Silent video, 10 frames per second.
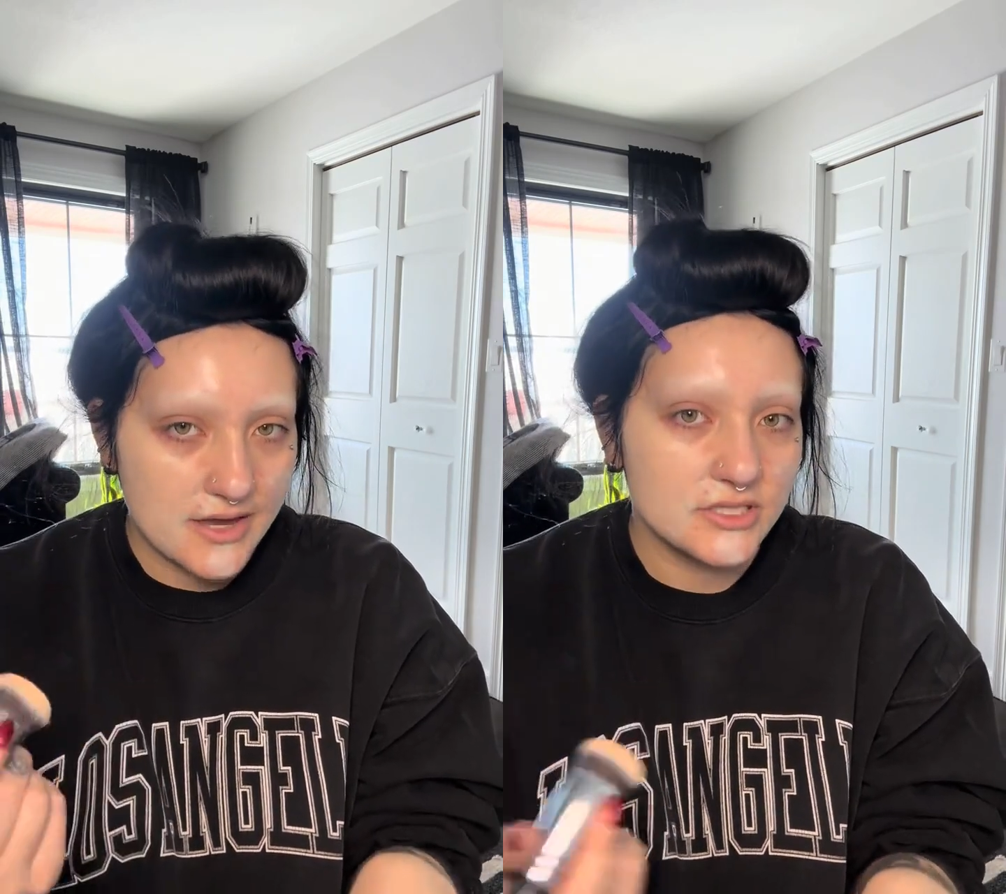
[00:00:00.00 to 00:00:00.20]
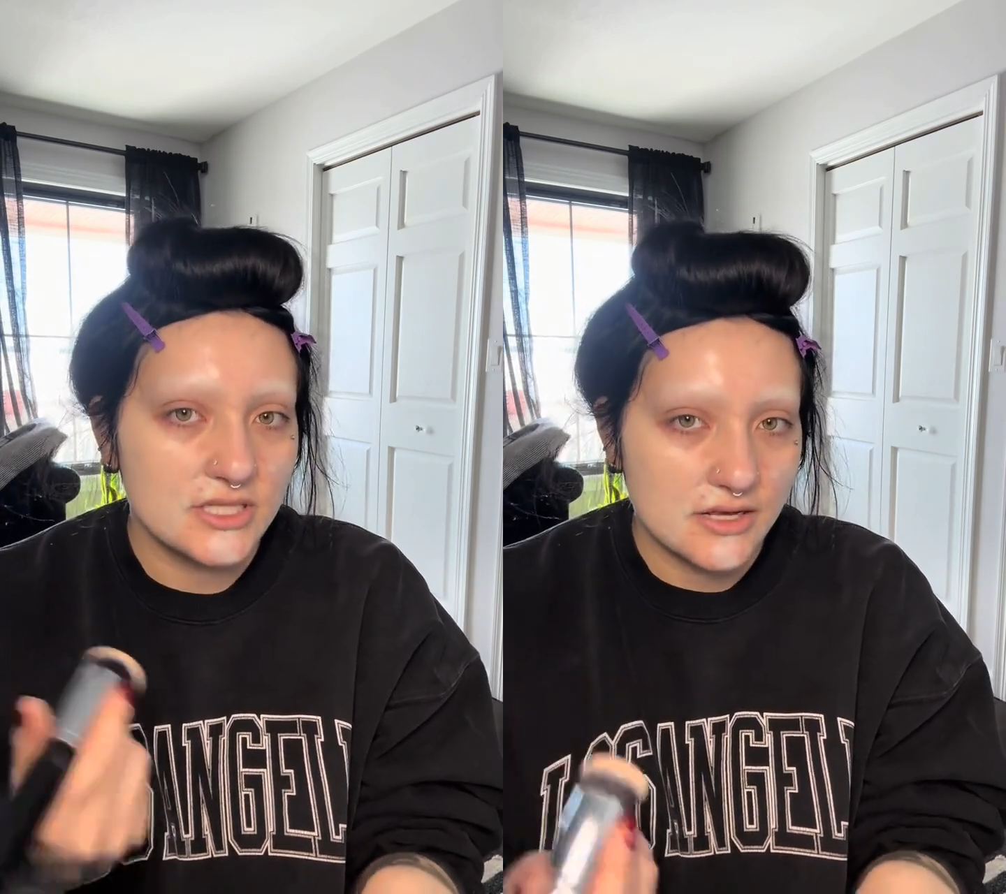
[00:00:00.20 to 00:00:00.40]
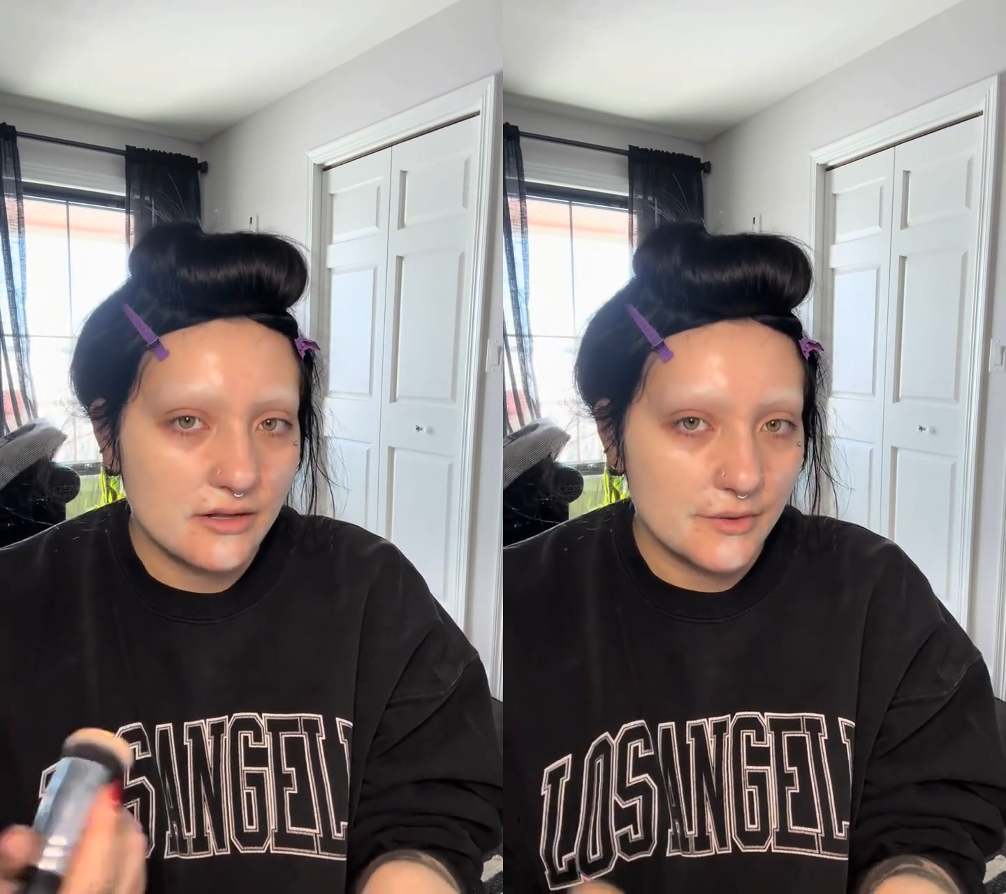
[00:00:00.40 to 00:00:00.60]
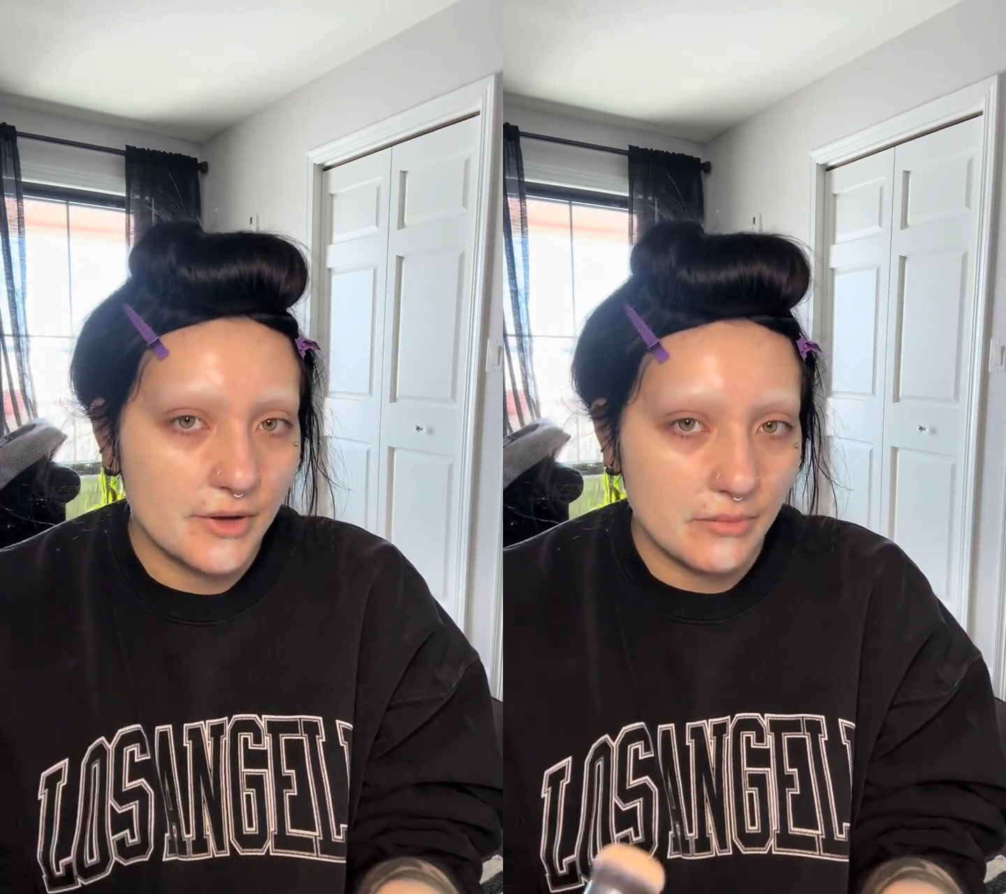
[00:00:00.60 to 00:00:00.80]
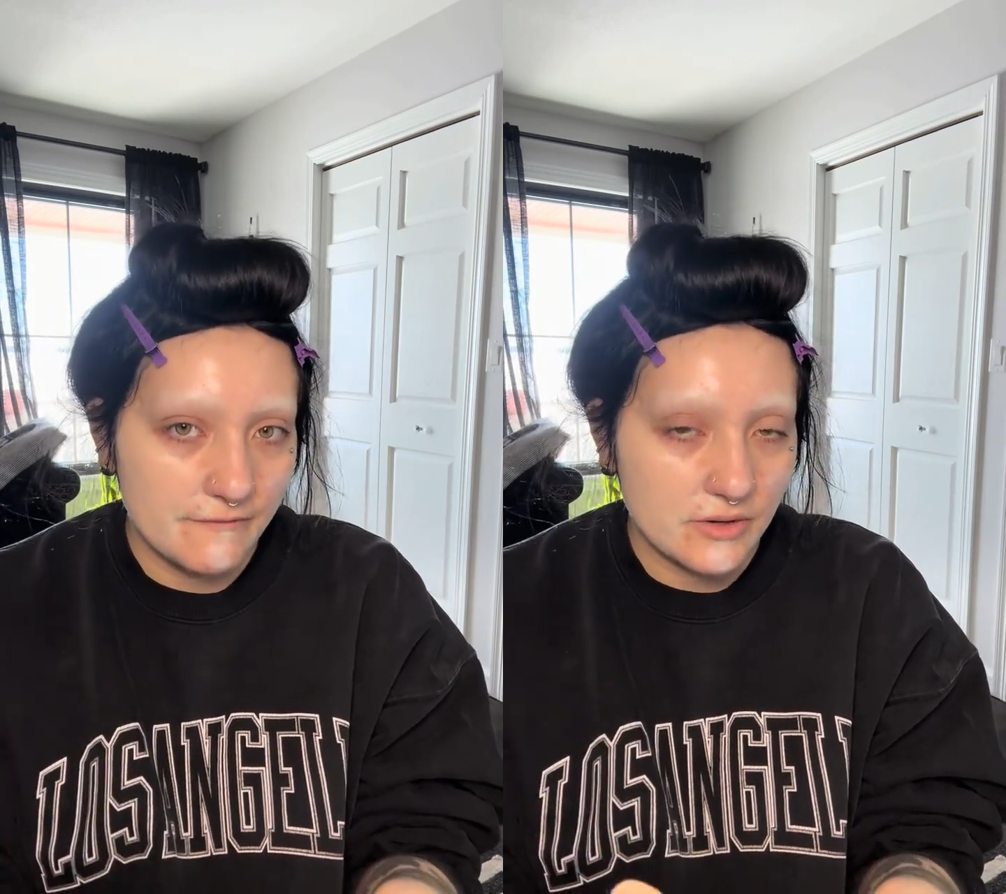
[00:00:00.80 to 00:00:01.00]
Just take another
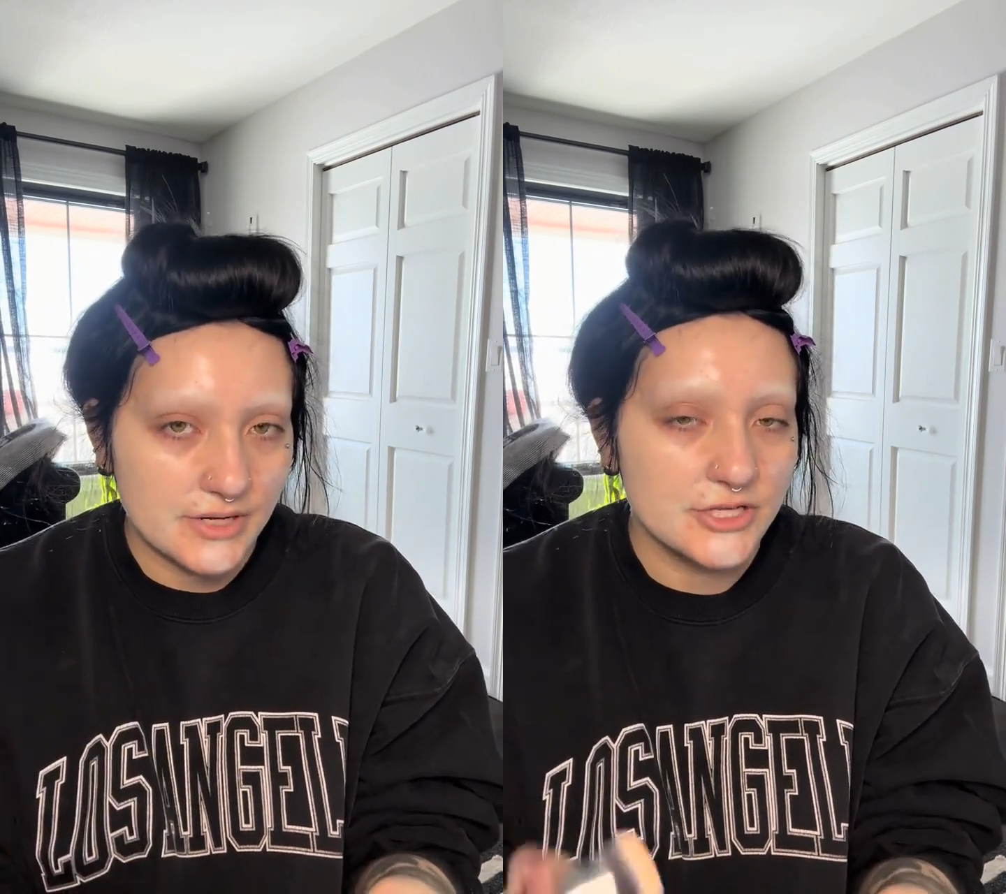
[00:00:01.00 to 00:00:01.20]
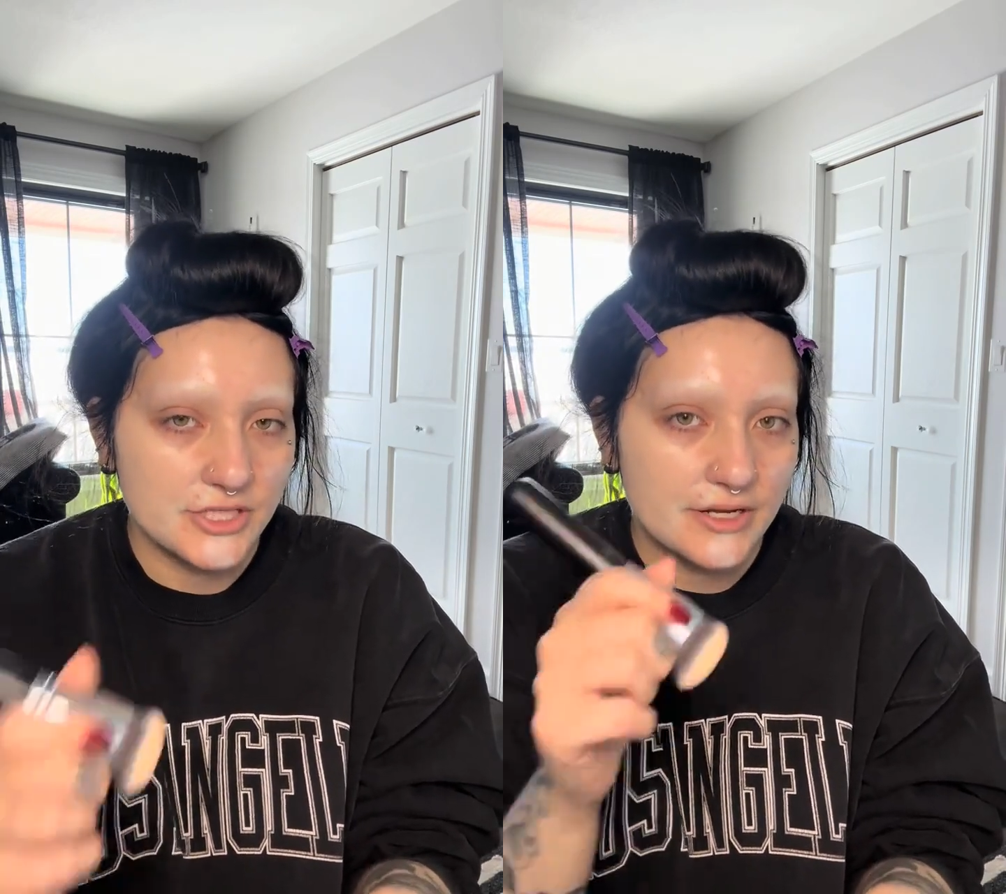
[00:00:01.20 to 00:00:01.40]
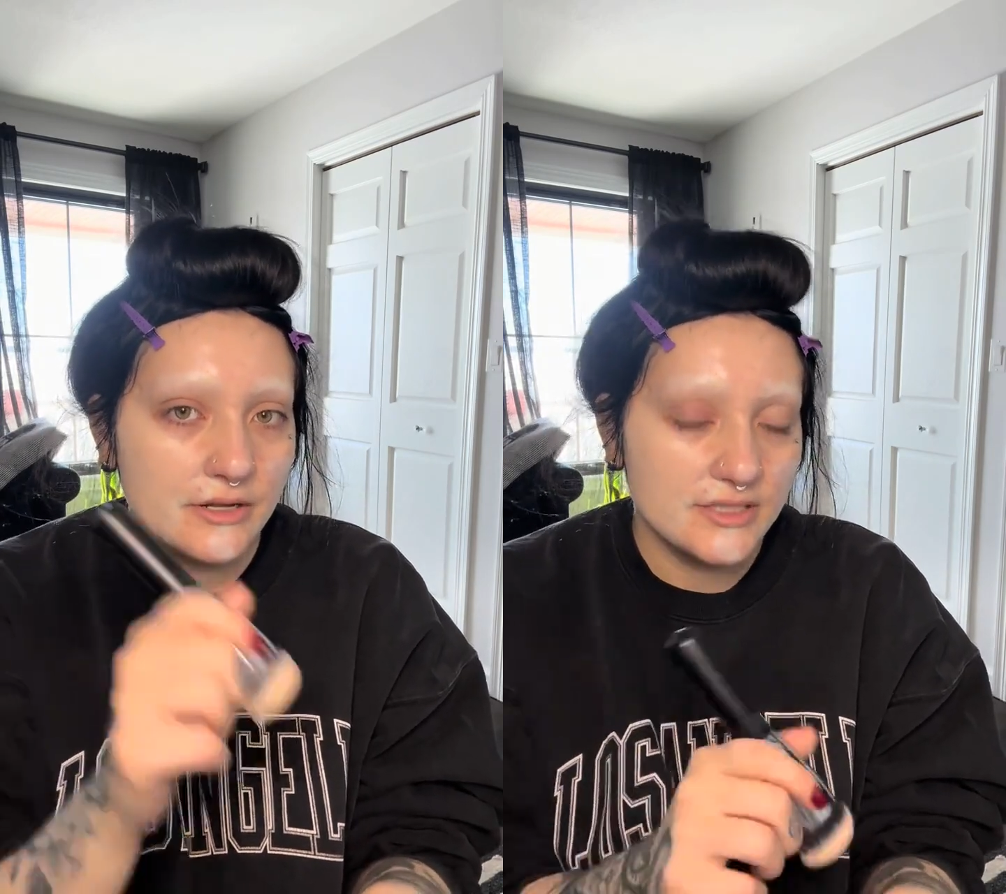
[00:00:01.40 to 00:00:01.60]
pump of foundation,